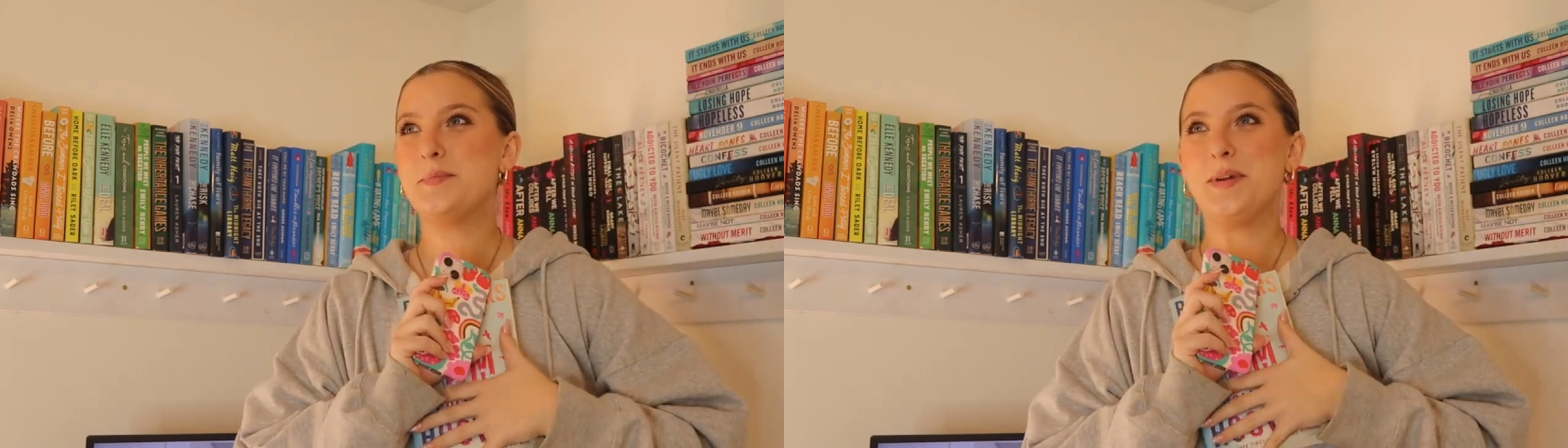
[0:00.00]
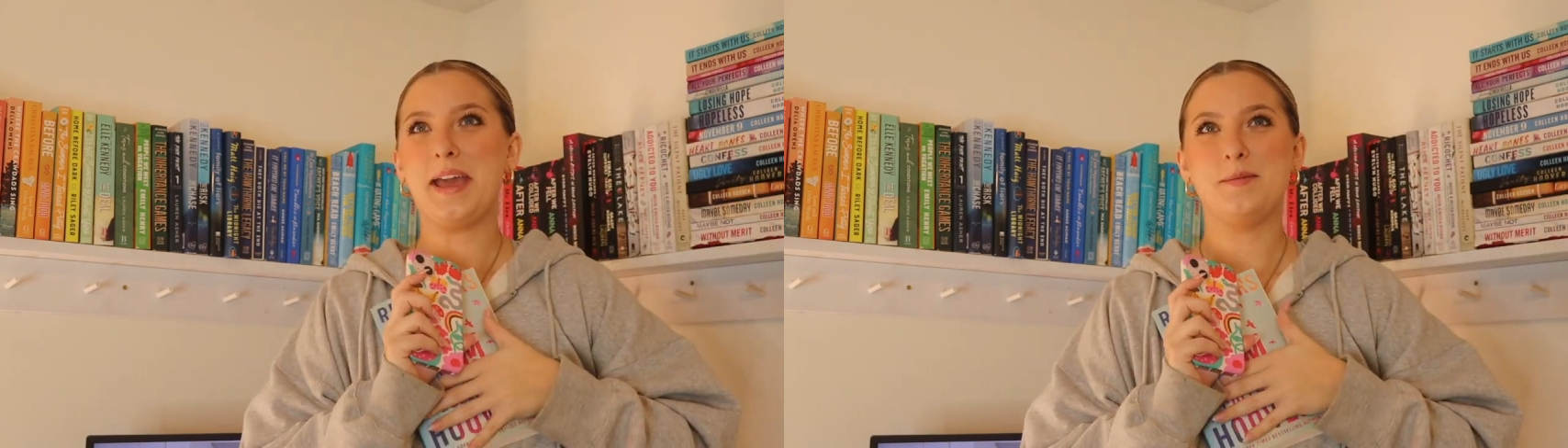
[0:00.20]

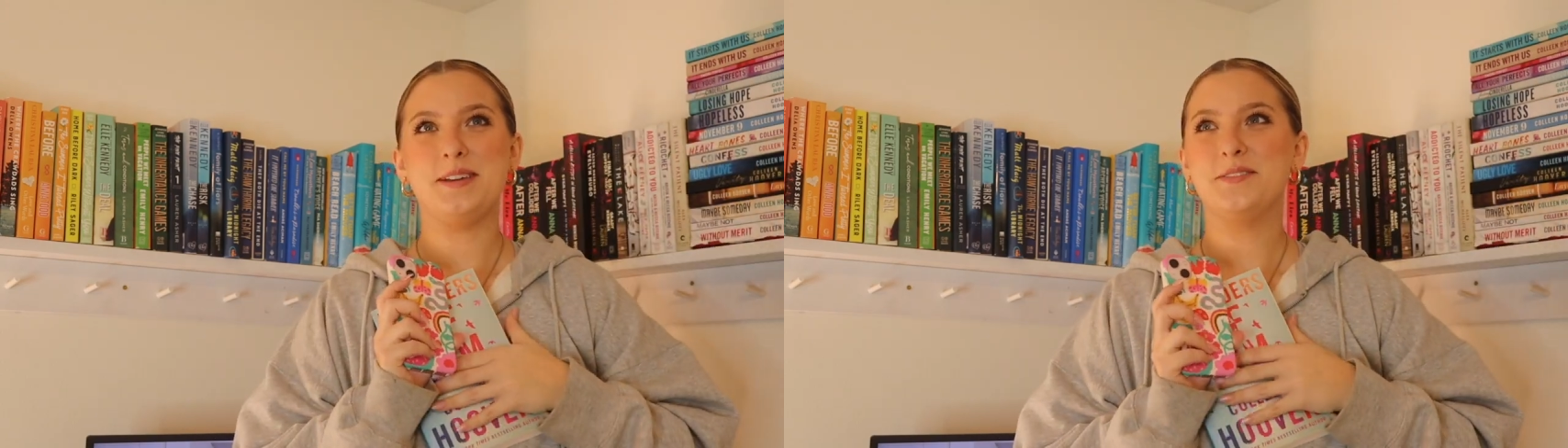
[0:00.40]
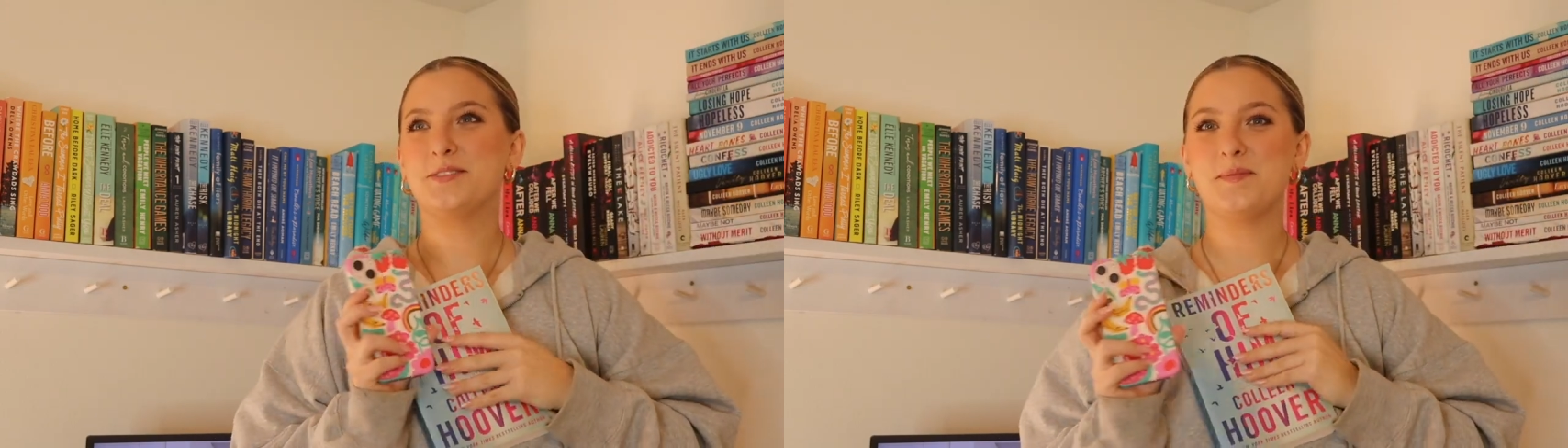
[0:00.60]

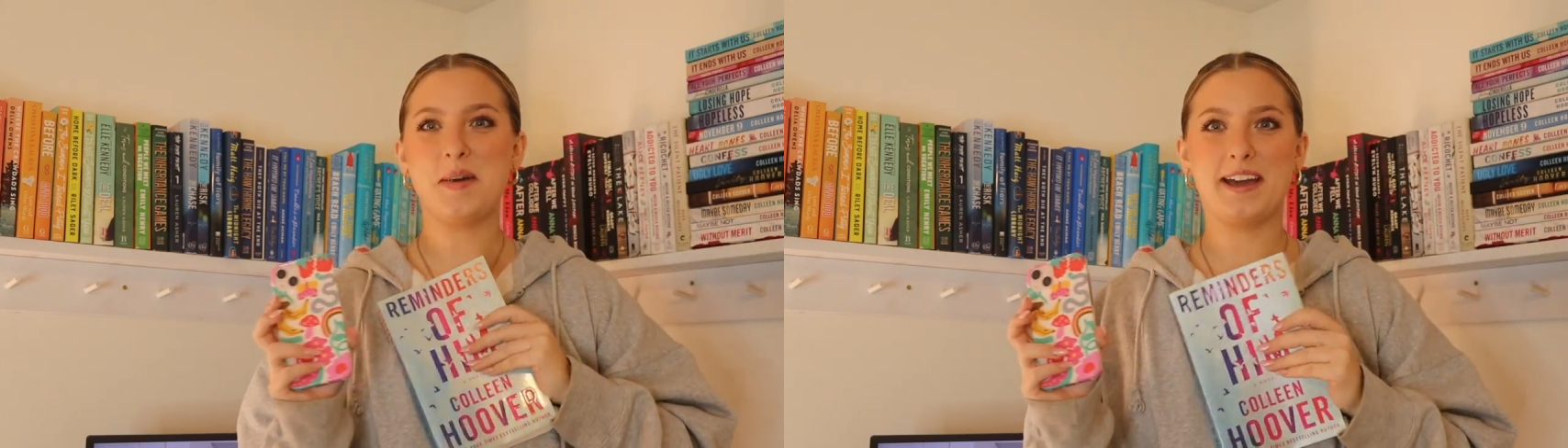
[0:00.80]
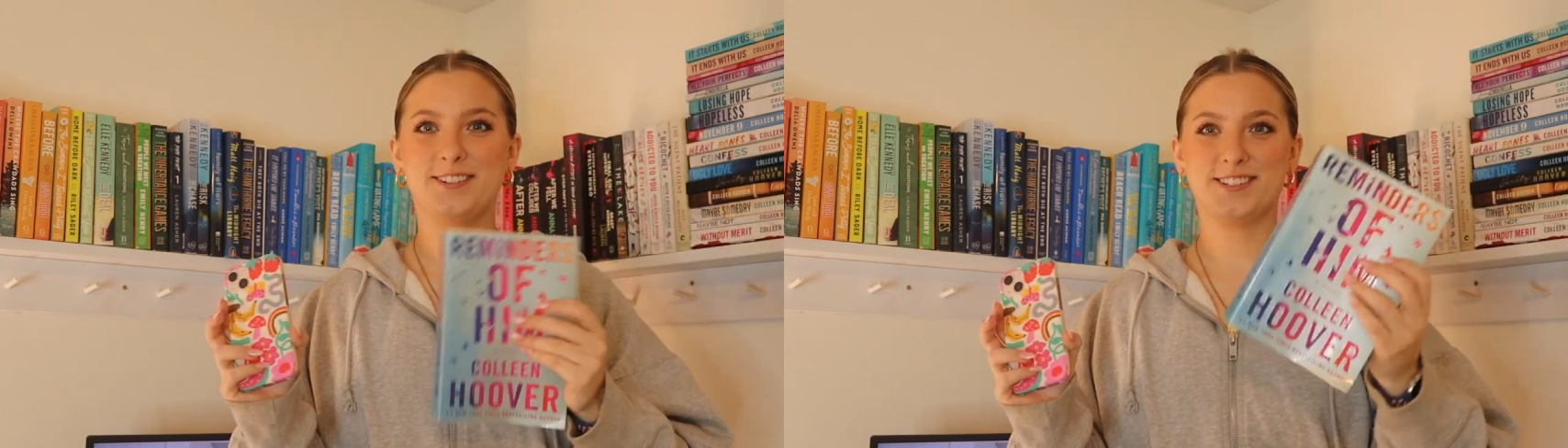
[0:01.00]
Baby,
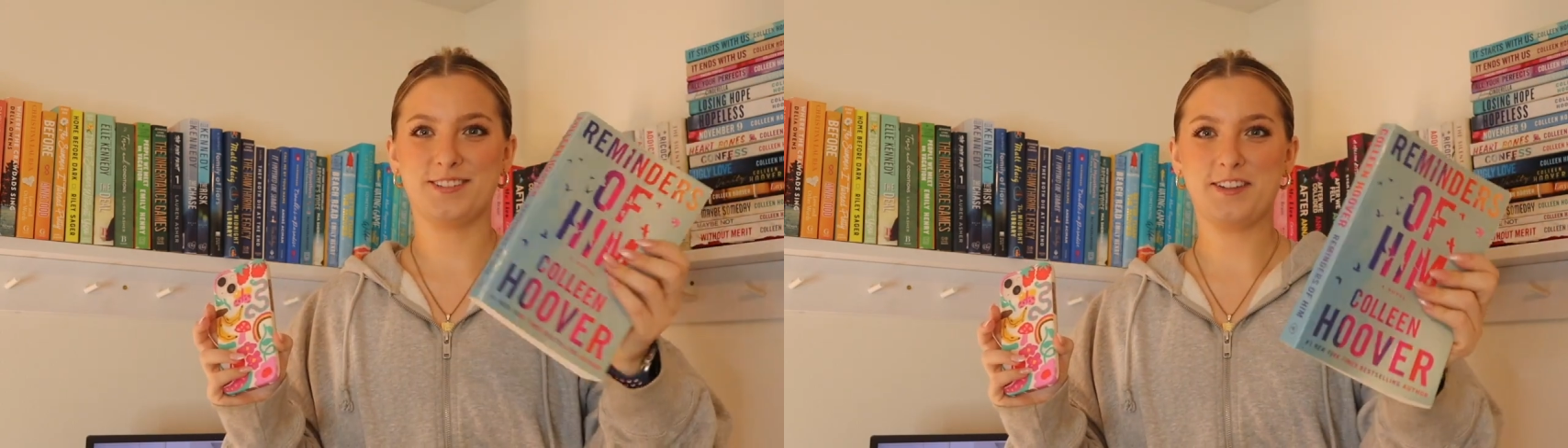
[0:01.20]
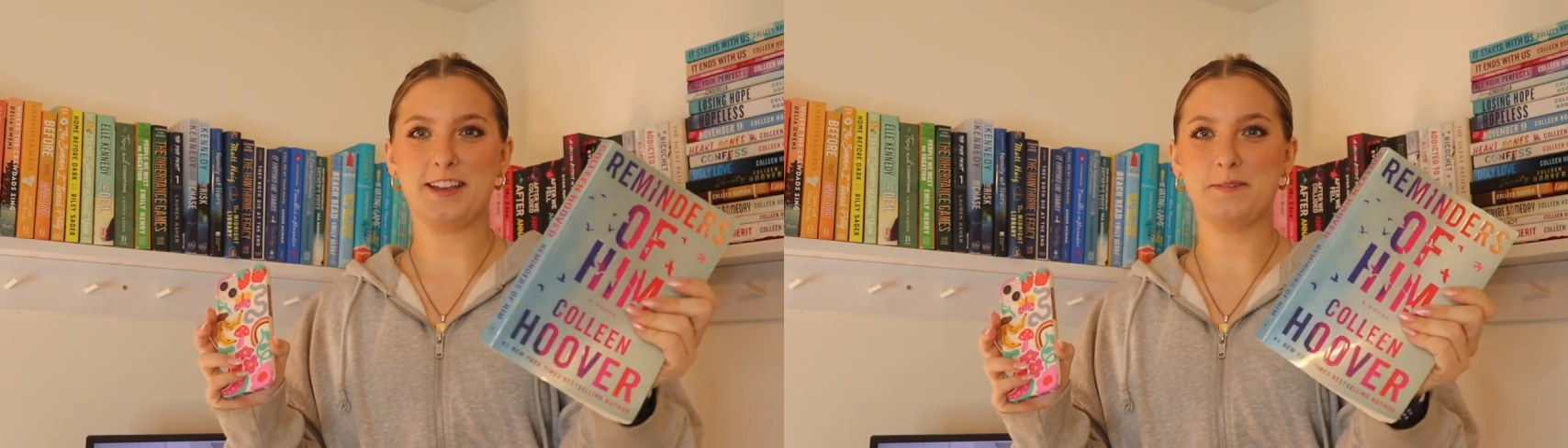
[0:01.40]
Reminders
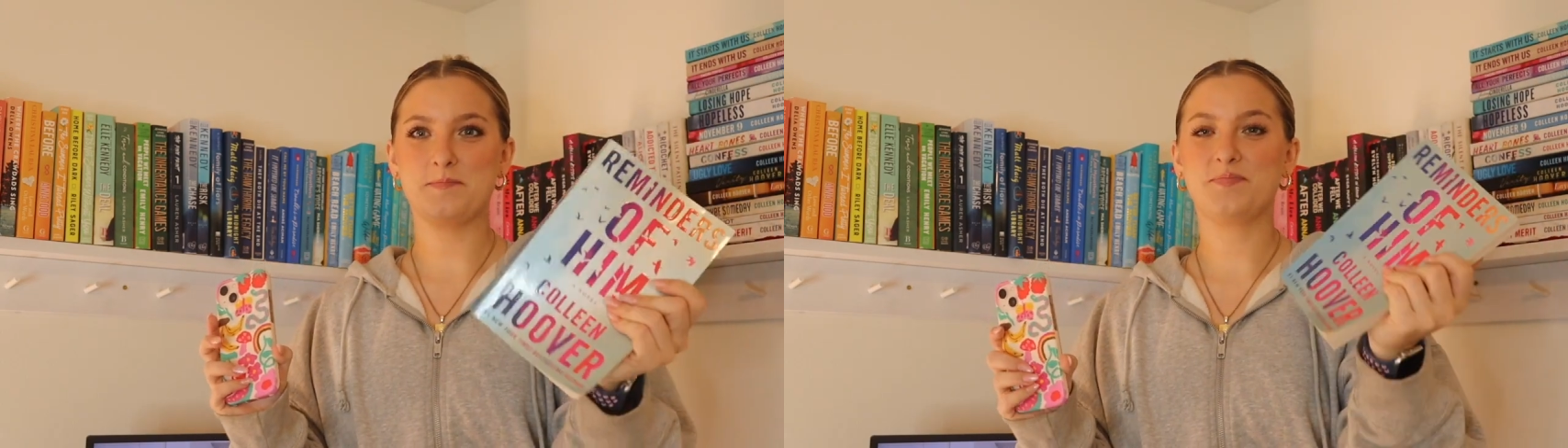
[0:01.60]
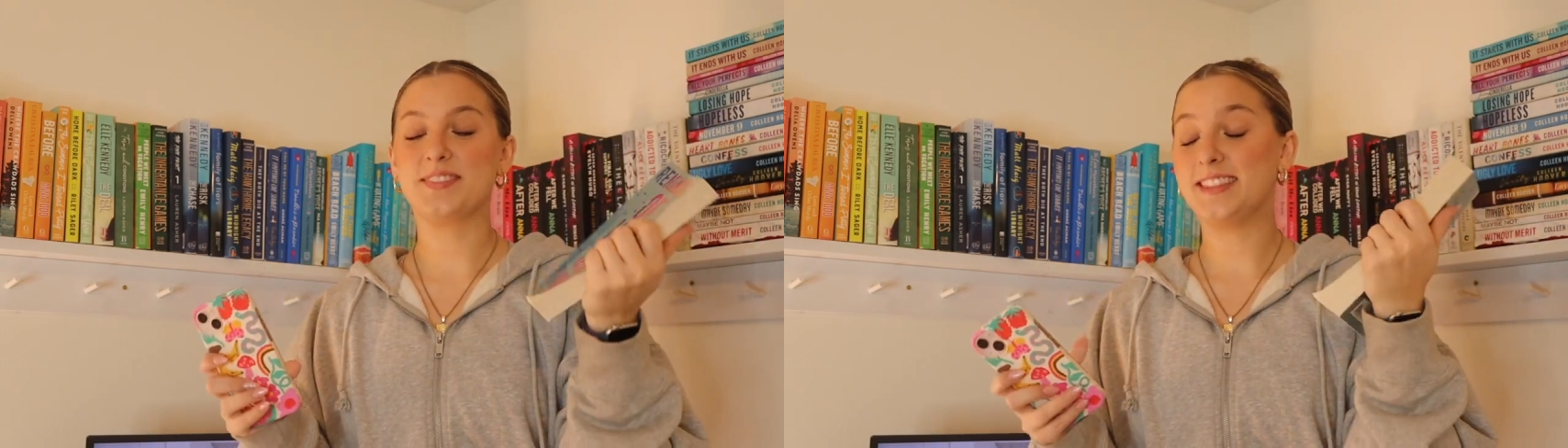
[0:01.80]
of Him.